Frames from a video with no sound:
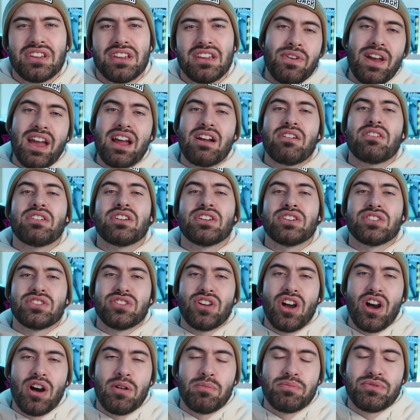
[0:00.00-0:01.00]
Various
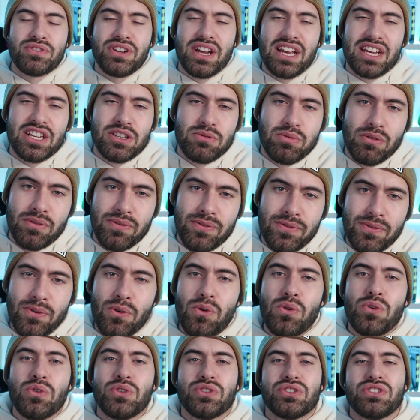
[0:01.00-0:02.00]
objects were
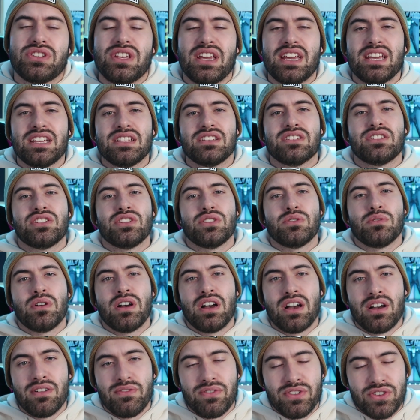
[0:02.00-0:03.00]
forced into
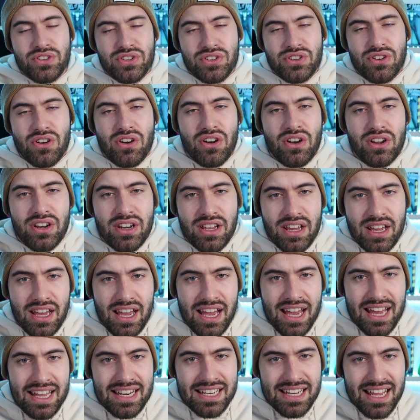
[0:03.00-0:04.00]
her vagina
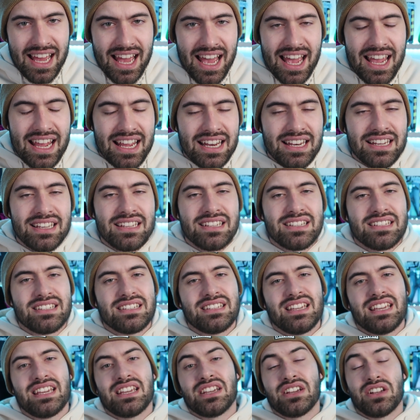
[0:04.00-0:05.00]
and
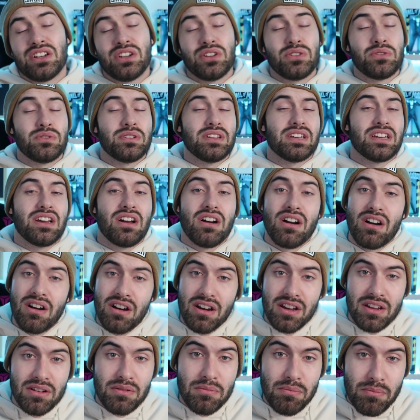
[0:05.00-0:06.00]
anus, including
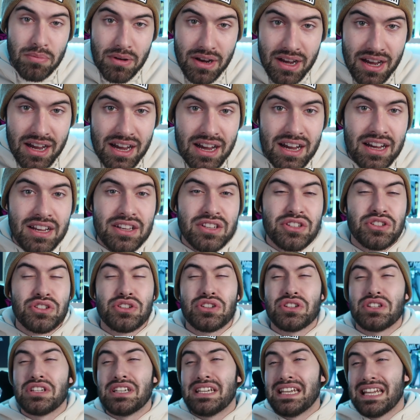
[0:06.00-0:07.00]
iron
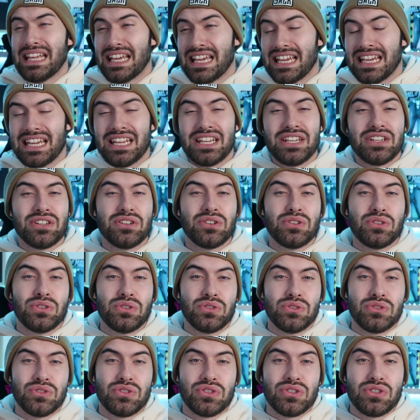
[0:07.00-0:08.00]
bars,
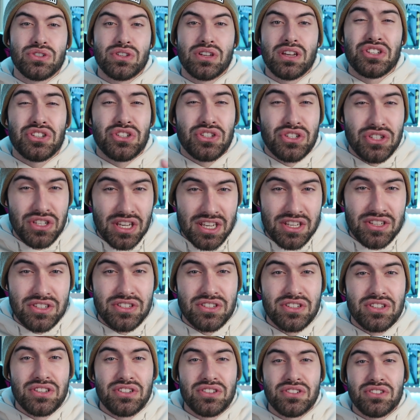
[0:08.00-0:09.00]
needles,
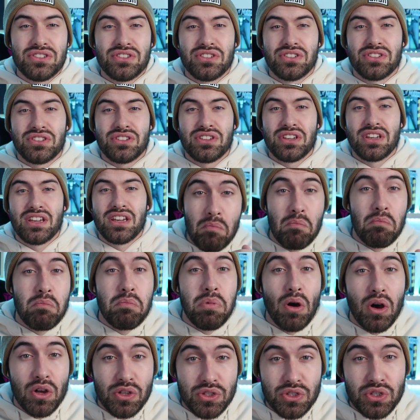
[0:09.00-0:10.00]
scissors,
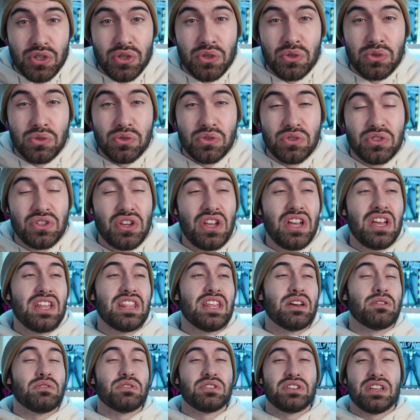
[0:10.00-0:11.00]
bottles.
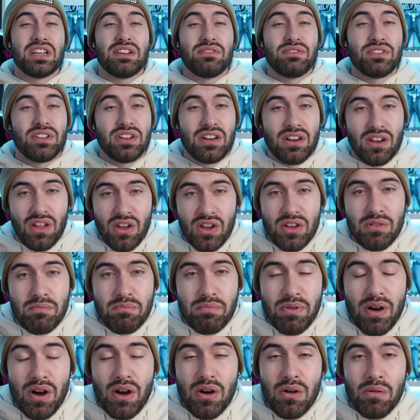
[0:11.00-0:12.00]
There was even a light
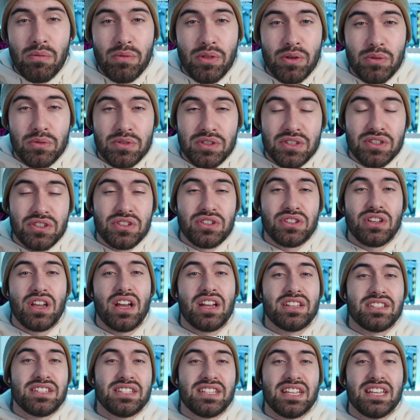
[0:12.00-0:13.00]
bulb that was
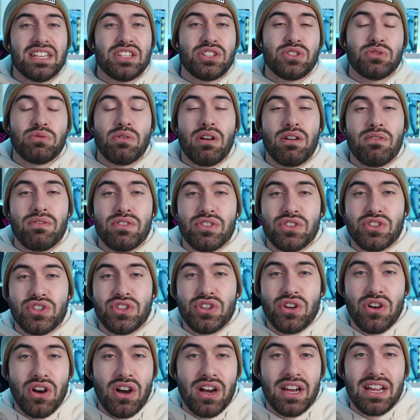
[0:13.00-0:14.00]
inserted into her
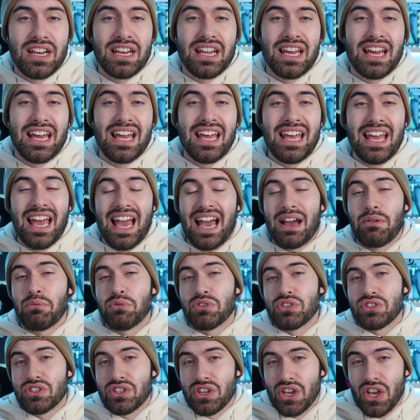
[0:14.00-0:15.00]
vagina and
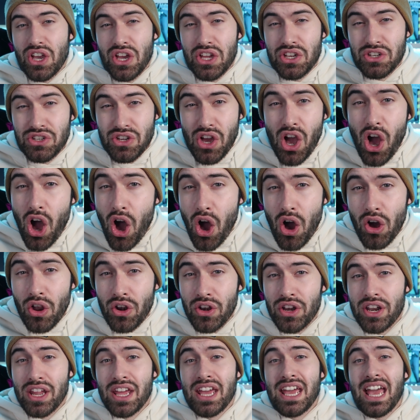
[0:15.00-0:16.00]
was turned
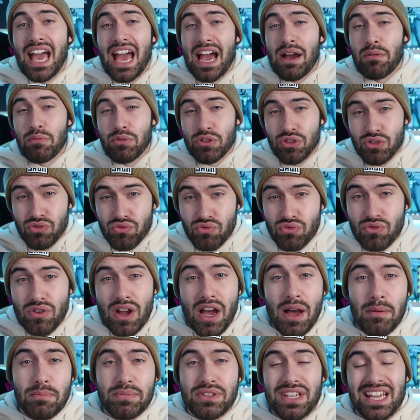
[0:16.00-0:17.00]
on and was
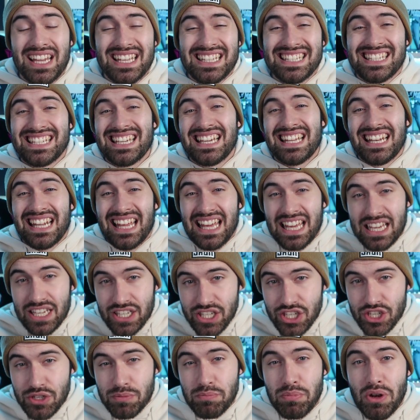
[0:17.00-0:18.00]
rubbed until it
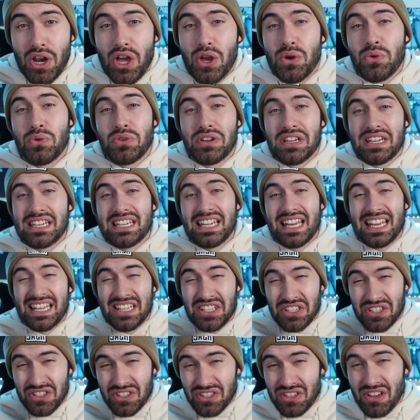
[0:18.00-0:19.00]
exploded
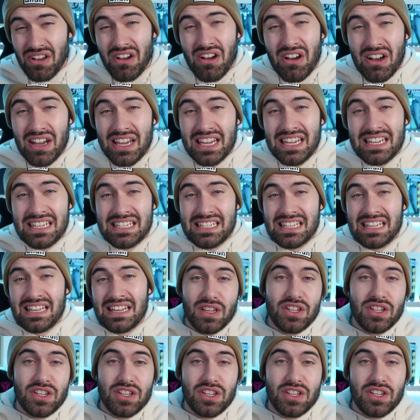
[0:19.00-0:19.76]
inside.